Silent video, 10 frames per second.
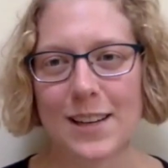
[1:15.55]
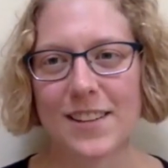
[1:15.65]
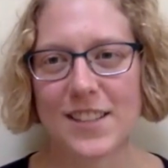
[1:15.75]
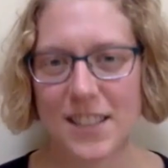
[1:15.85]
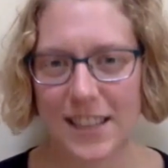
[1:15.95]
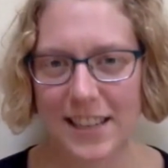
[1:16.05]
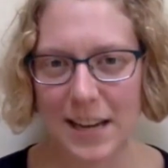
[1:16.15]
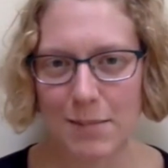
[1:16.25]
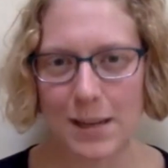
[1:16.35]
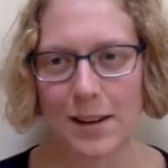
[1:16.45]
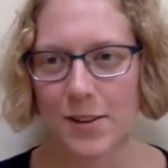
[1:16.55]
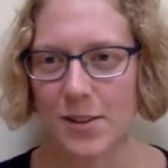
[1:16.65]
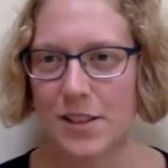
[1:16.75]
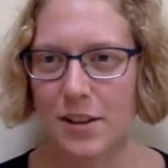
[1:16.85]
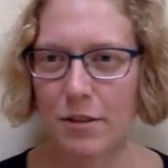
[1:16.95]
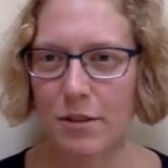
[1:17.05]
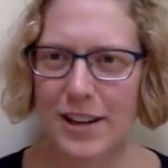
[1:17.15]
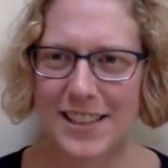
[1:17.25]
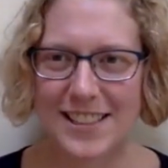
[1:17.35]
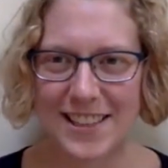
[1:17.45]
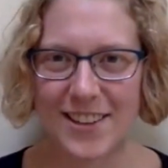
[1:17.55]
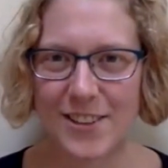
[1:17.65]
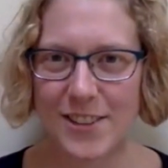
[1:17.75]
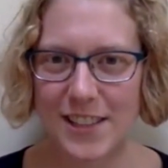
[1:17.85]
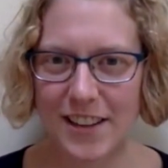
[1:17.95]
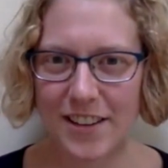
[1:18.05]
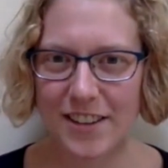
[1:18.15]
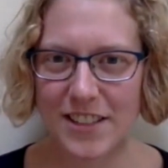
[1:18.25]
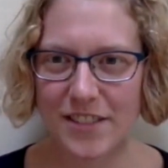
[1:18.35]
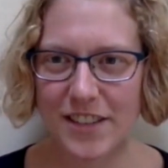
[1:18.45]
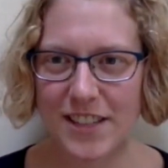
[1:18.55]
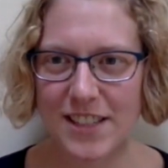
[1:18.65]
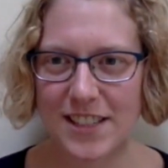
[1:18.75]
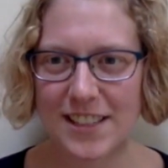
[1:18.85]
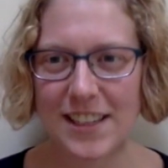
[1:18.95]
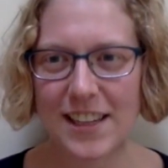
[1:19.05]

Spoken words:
Leech Lake Gaming owns the 3 casinos on the reservation,